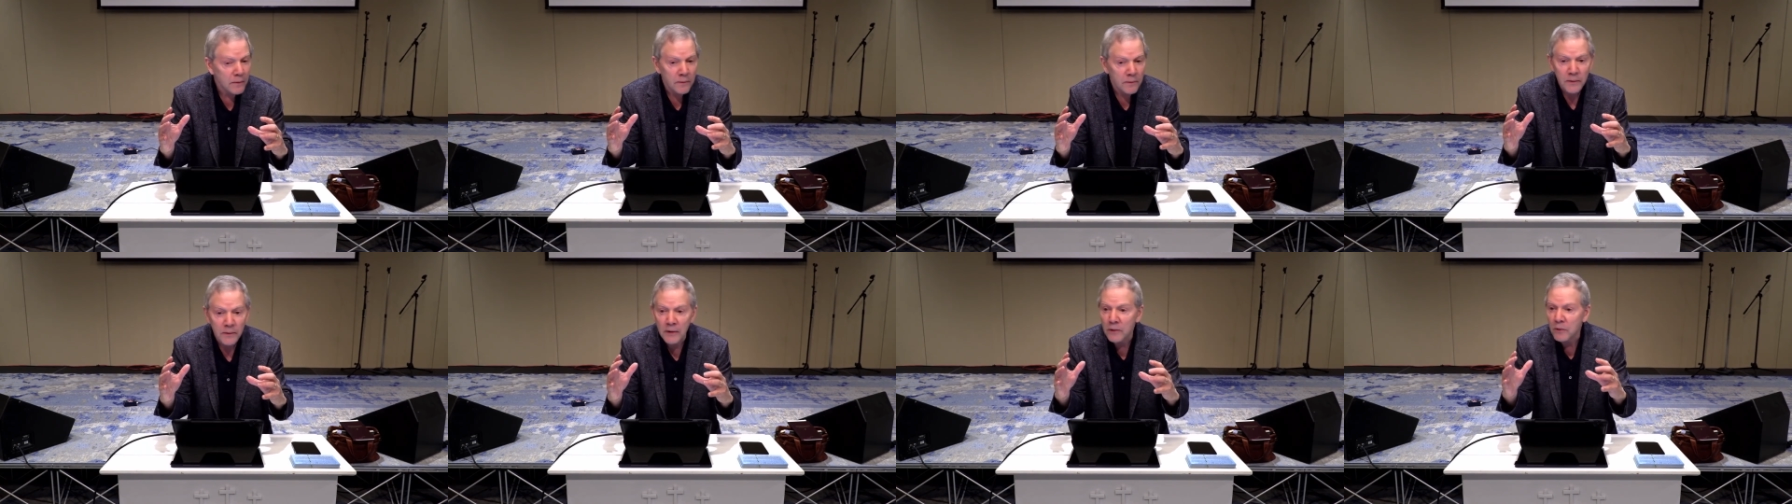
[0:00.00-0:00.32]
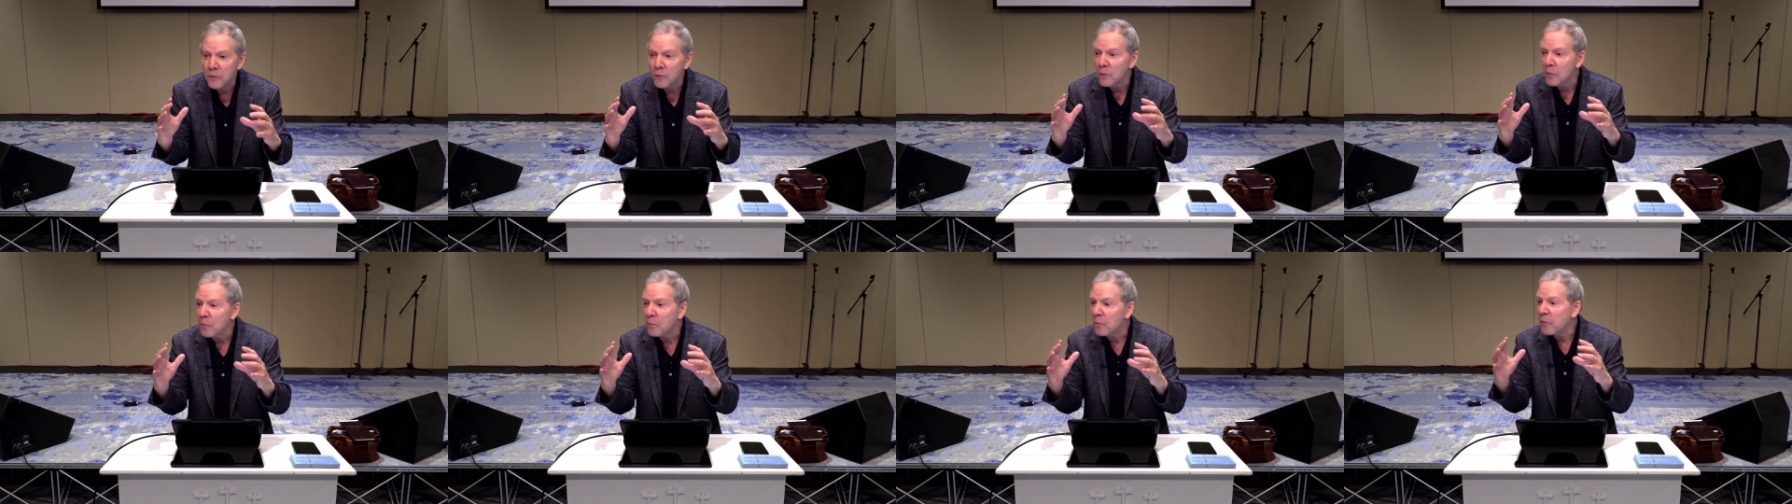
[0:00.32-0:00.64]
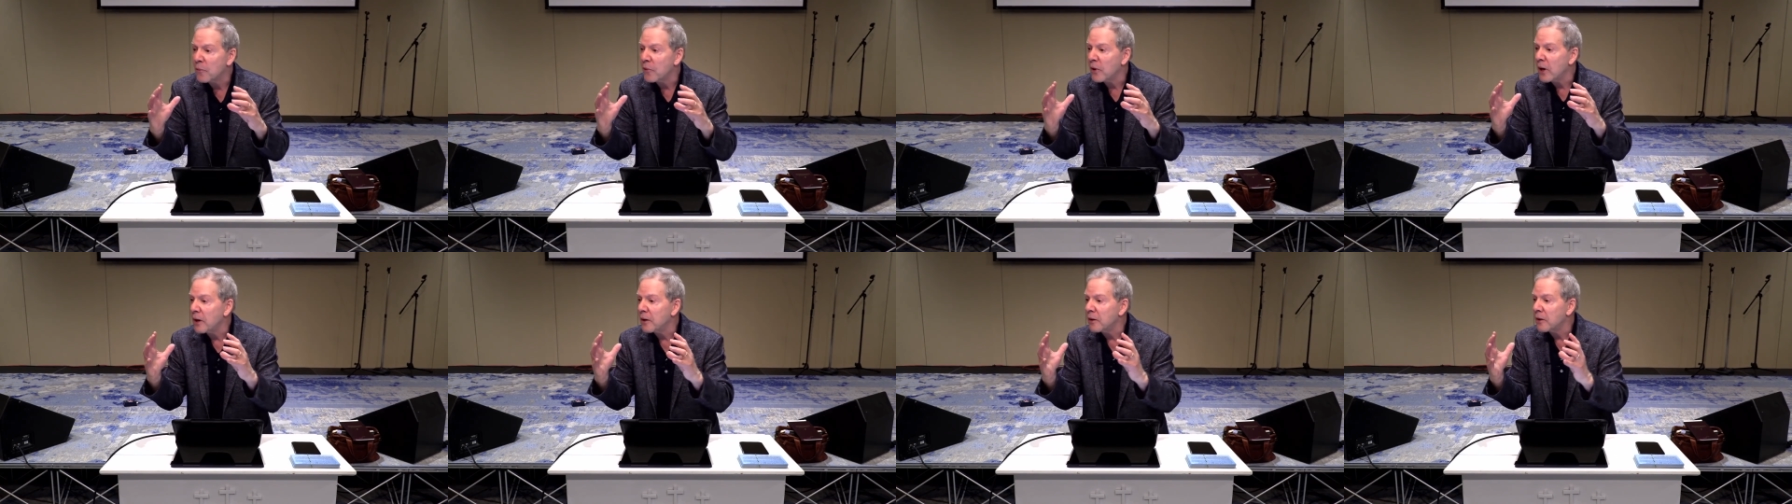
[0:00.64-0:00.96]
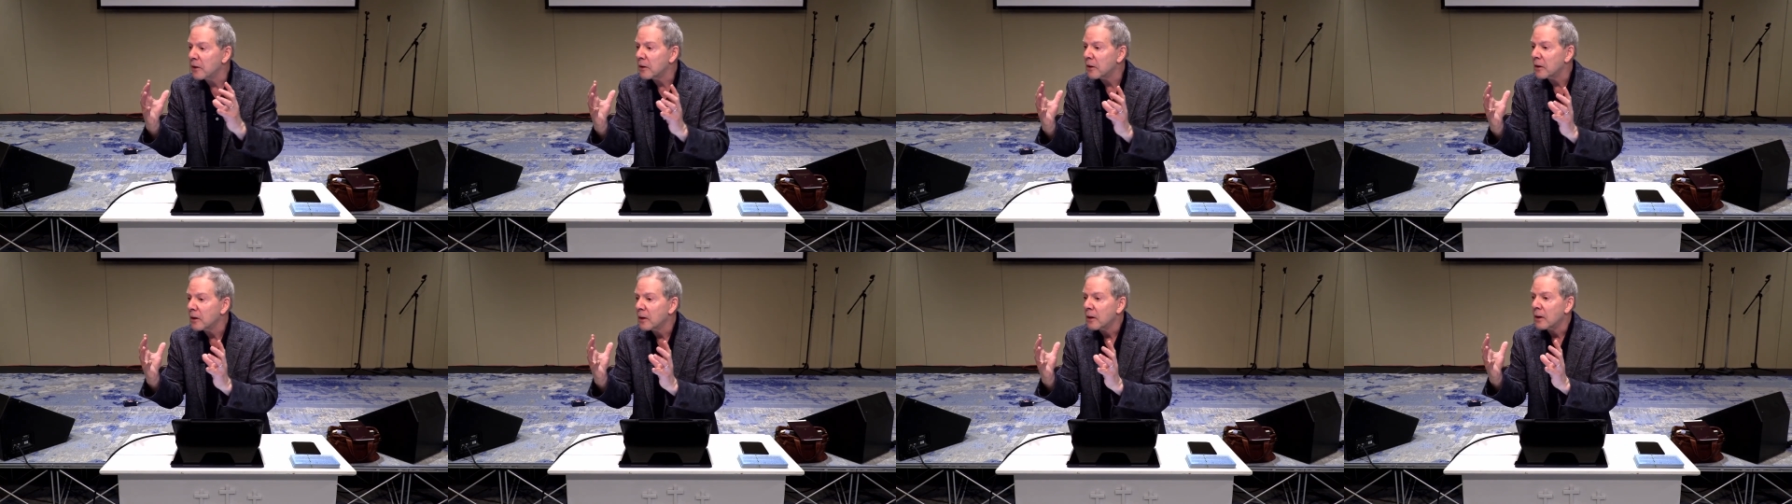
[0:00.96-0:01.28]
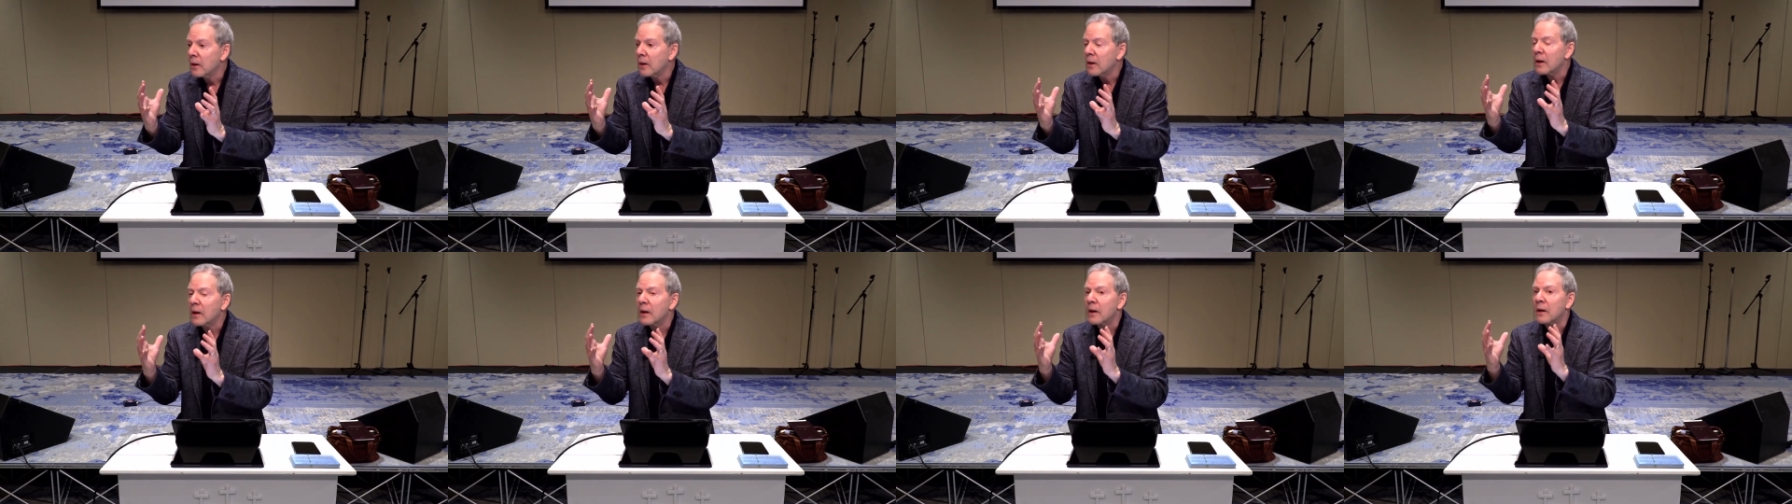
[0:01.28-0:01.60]
than to embrace
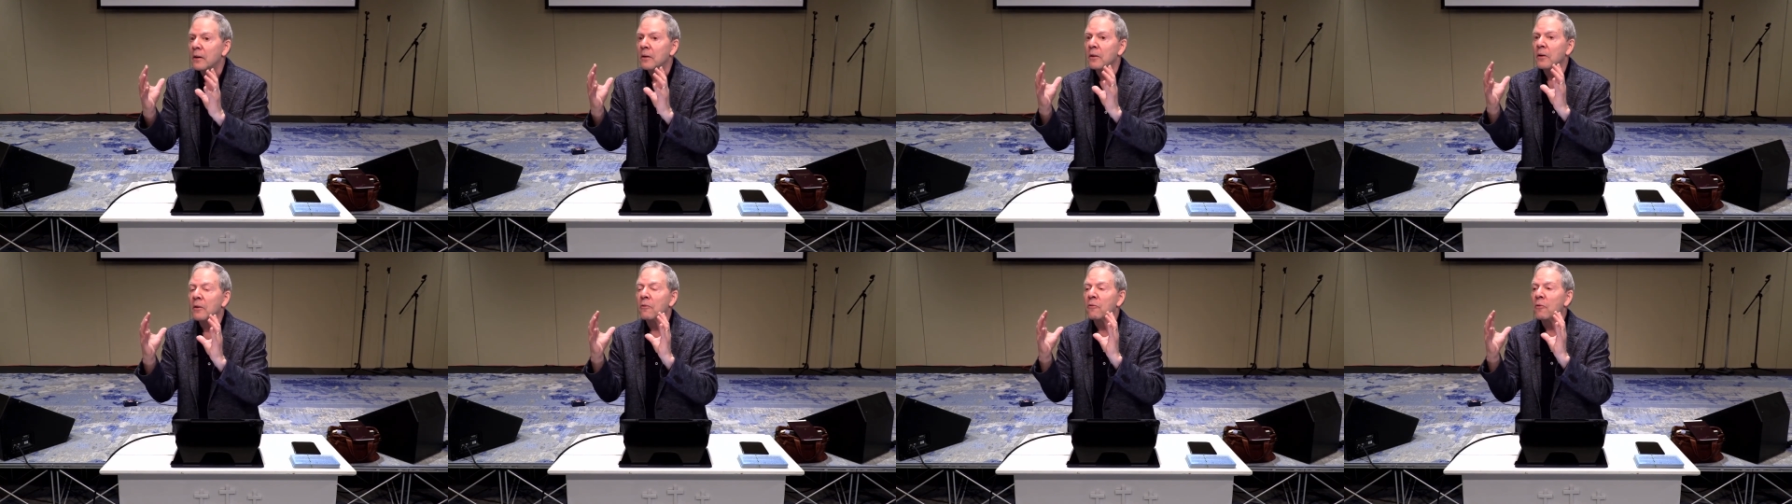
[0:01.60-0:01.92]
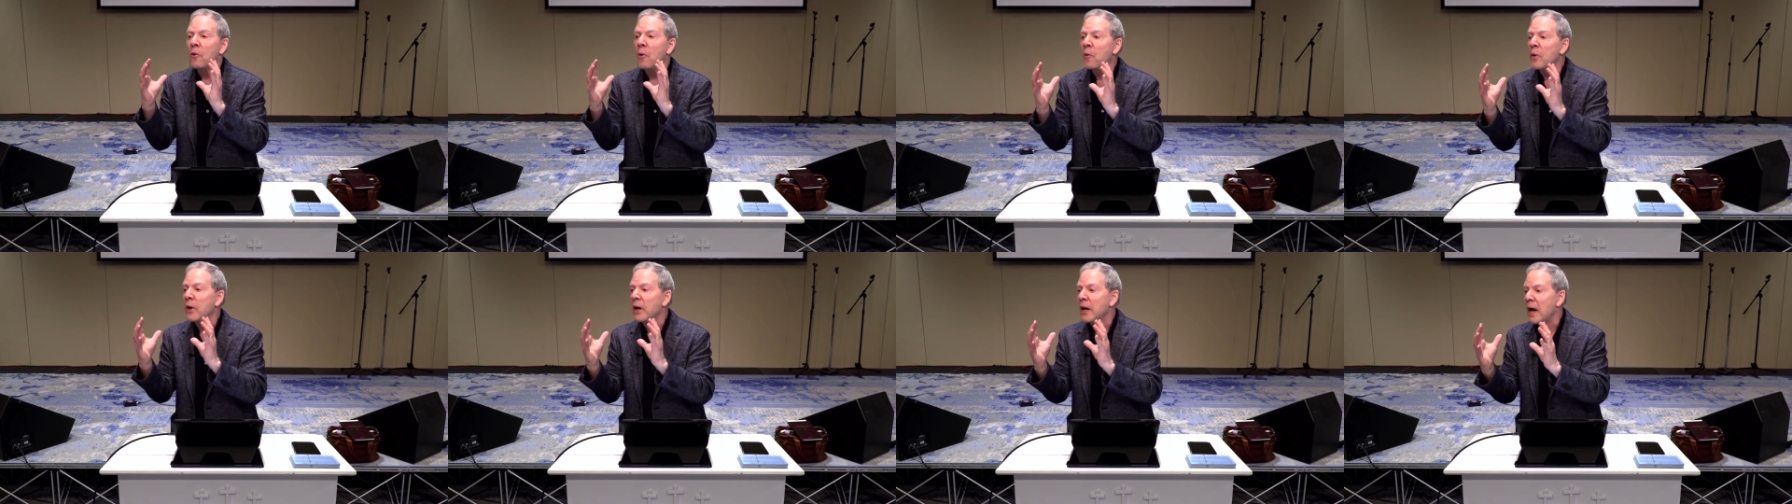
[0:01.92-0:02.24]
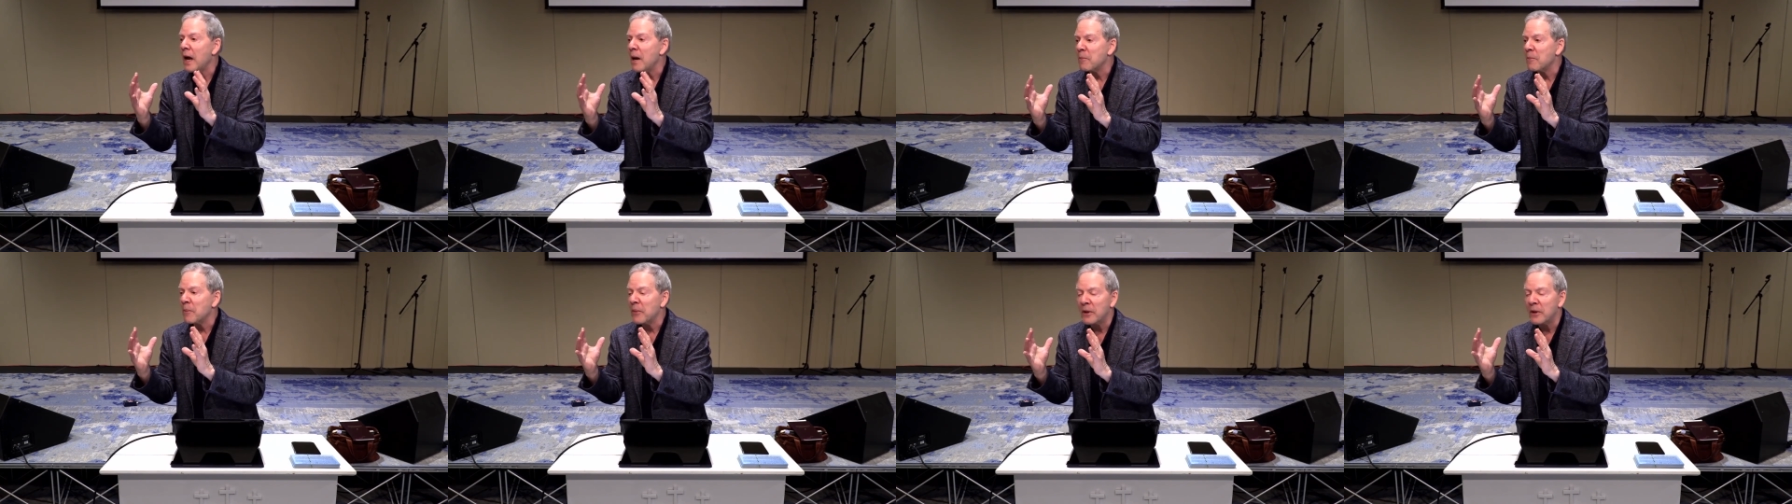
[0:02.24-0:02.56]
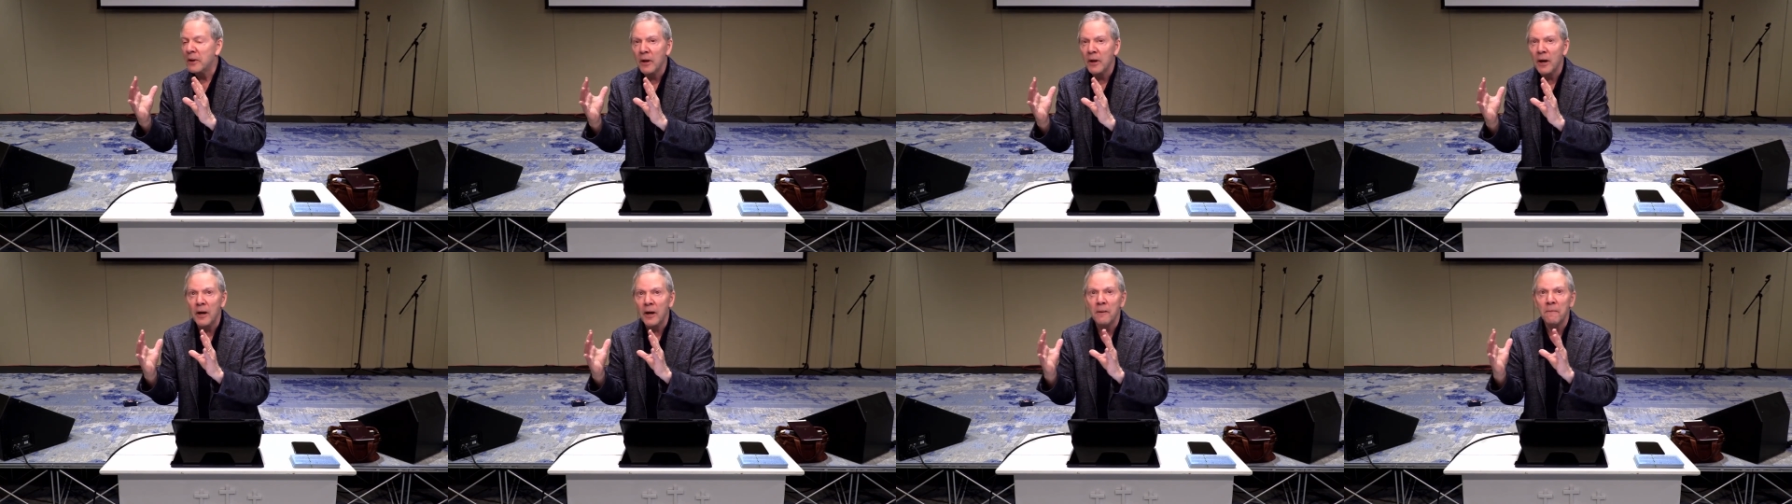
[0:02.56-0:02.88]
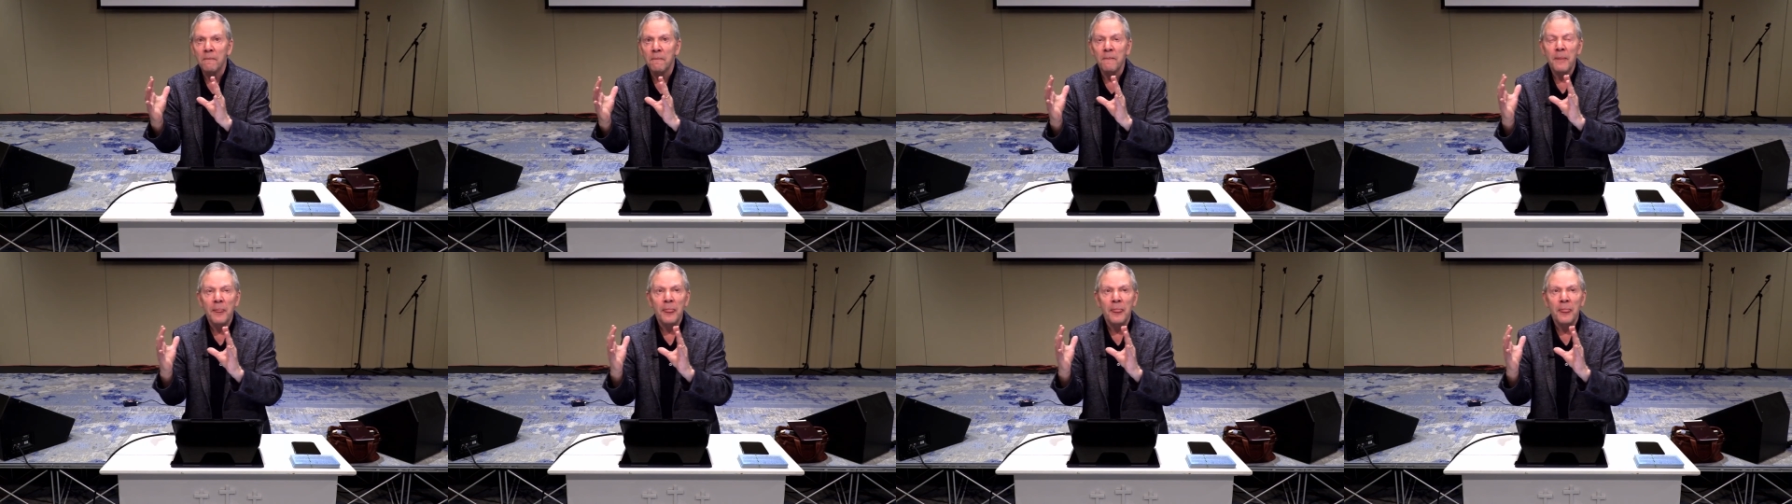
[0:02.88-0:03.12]
a growing appetite